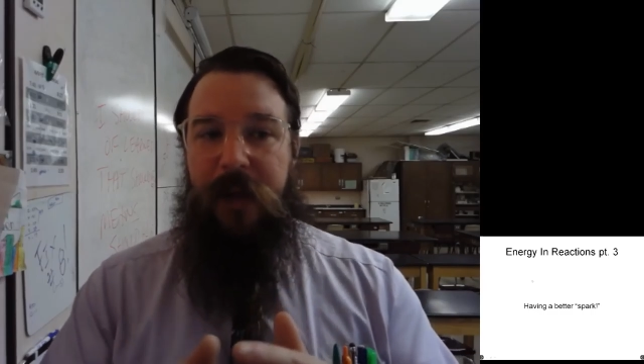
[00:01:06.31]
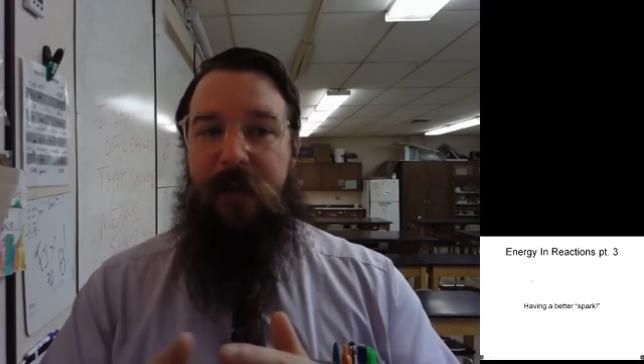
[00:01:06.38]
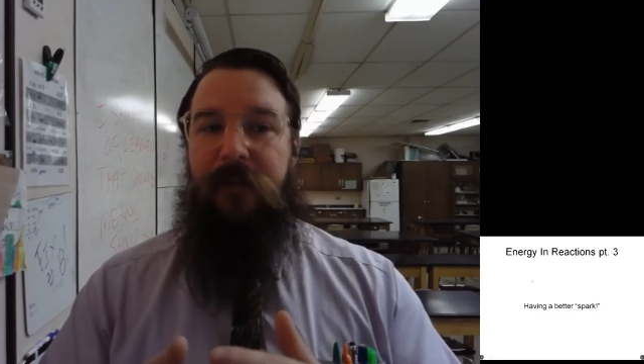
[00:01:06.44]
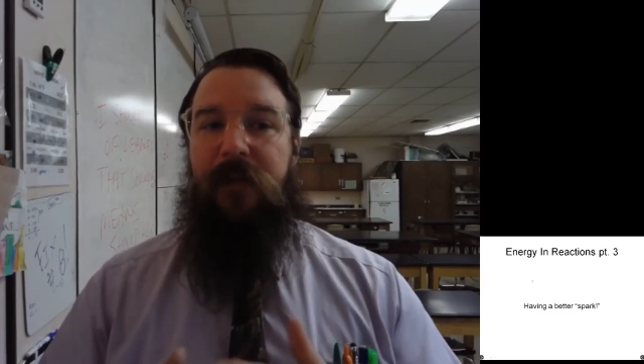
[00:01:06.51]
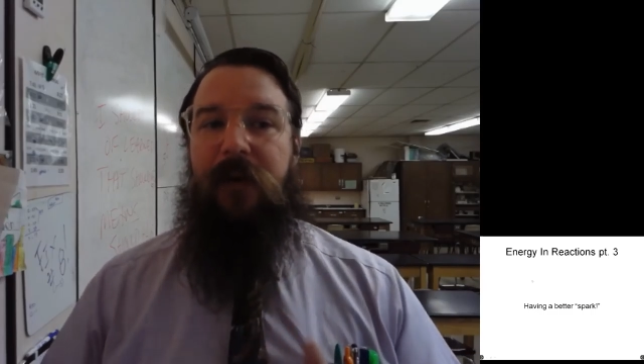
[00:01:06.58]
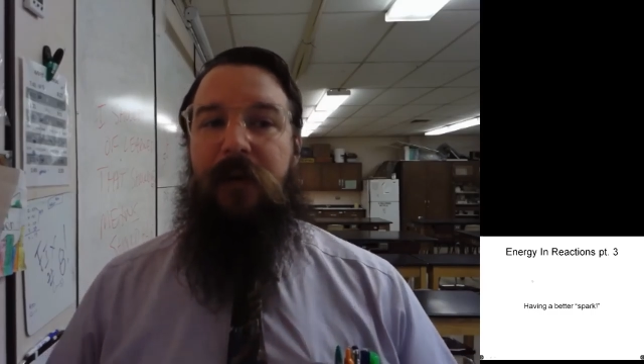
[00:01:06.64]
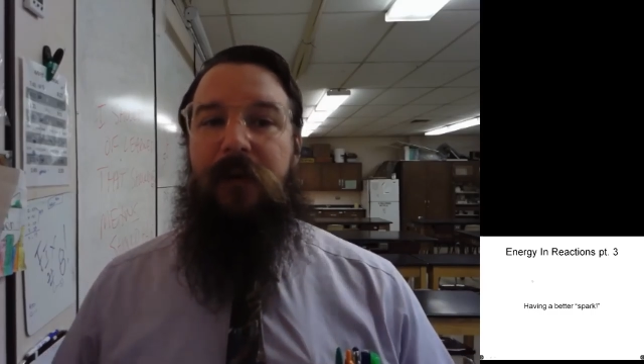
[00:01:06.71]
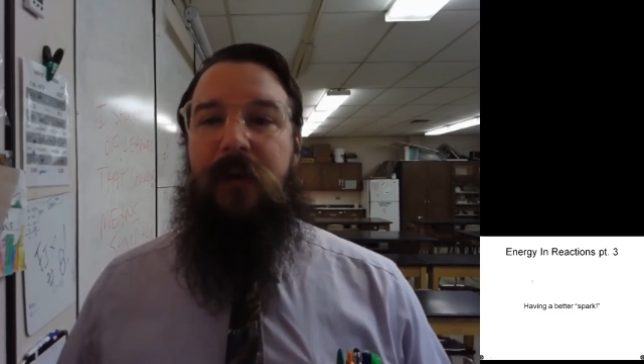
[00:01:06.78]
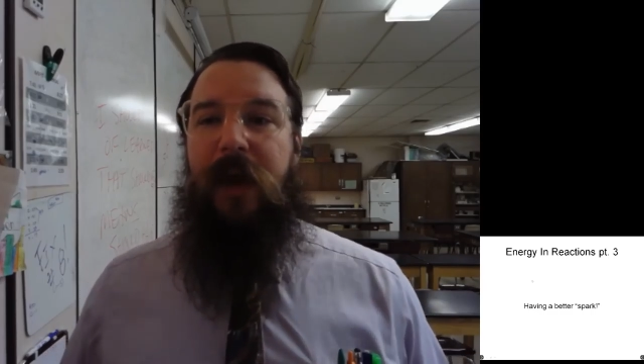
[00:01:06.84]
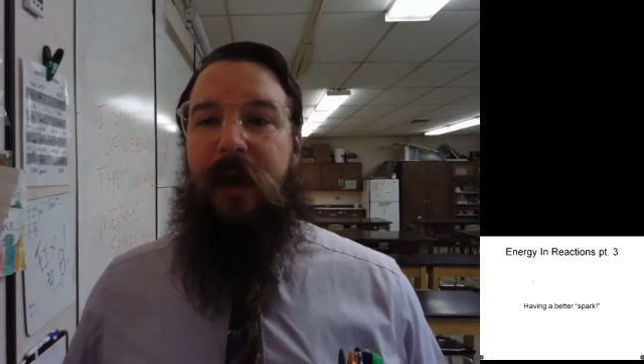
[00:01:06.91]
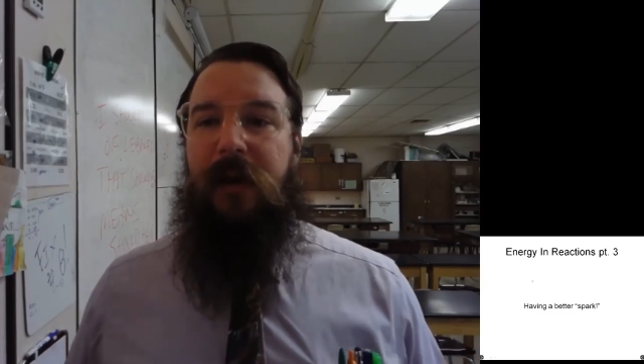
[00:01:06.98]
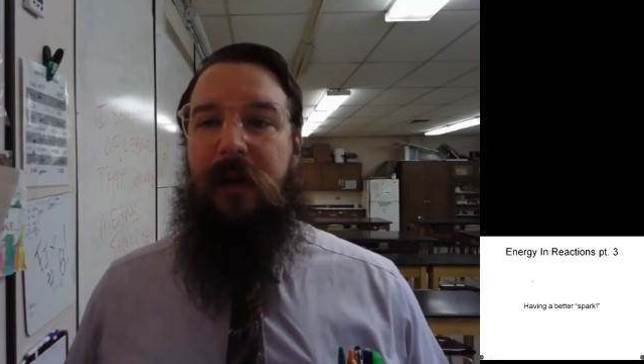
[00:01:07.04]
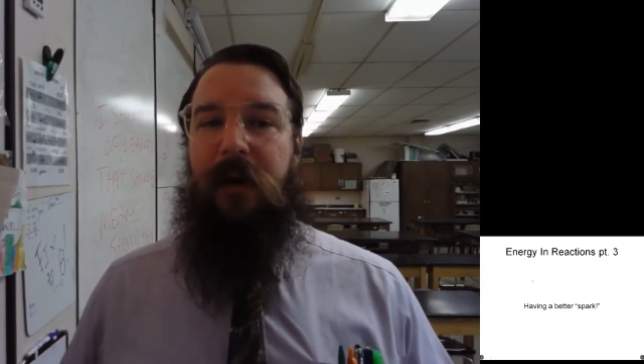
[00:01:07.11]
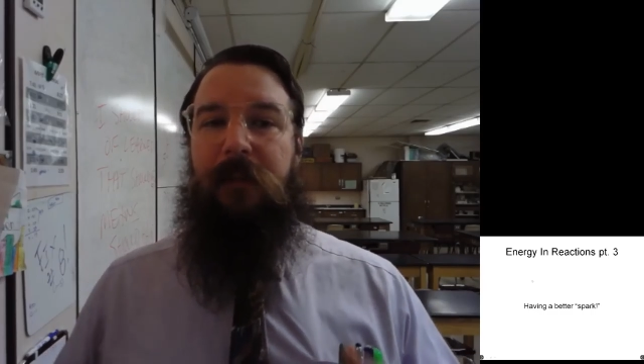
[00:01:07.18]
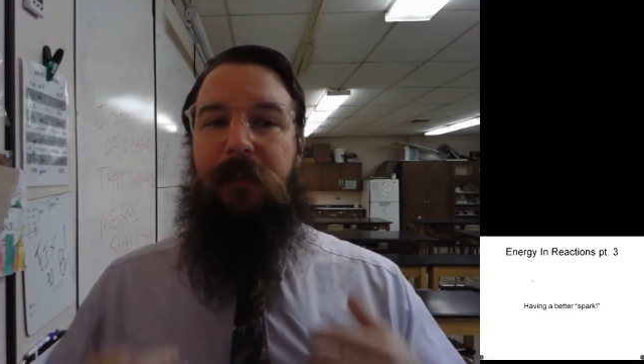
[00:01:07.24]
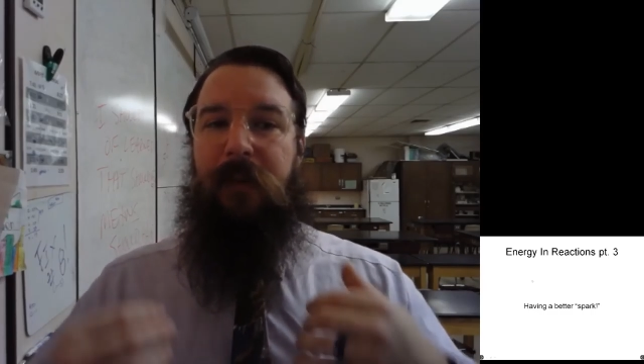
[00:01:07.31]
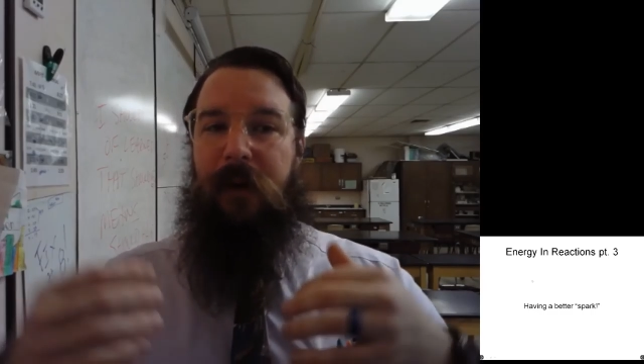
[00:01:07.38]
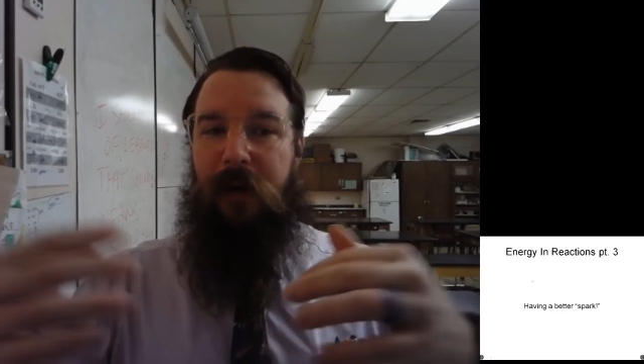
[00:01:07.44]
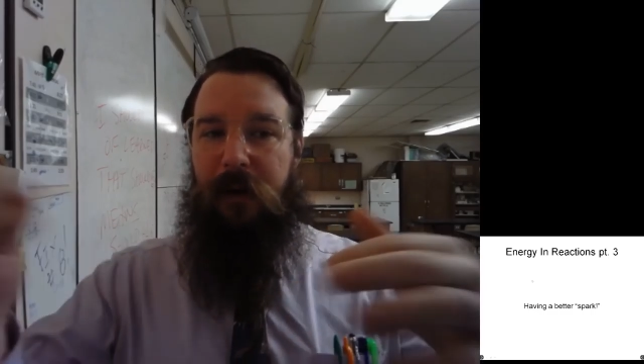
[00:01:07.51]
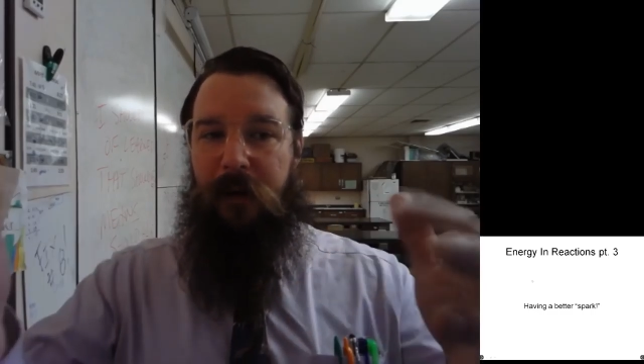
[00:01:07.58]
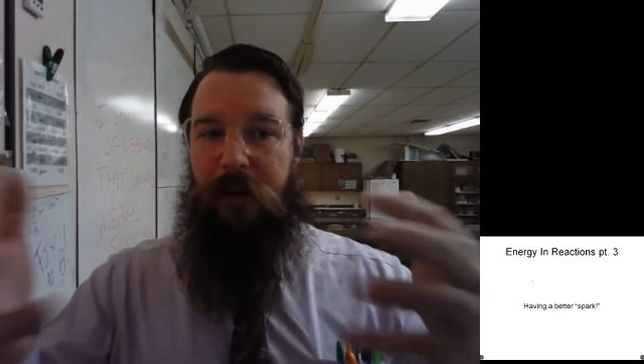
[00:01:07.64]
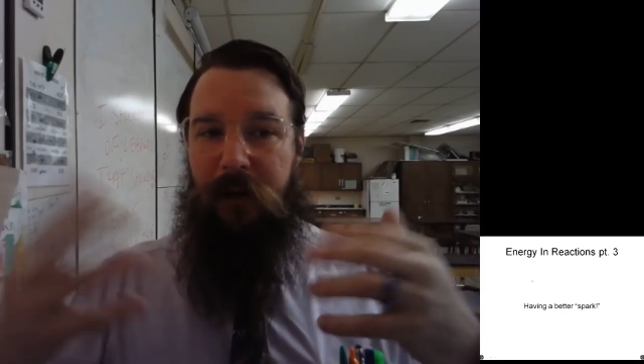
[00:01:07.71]
even those that end up
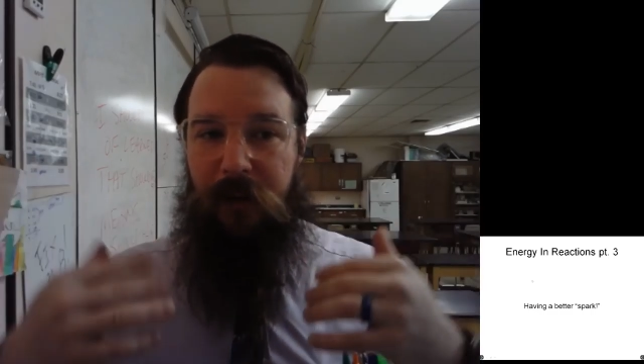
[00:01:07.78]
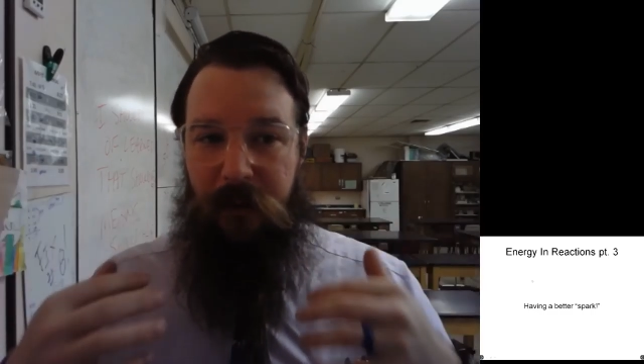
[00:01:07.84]
uh,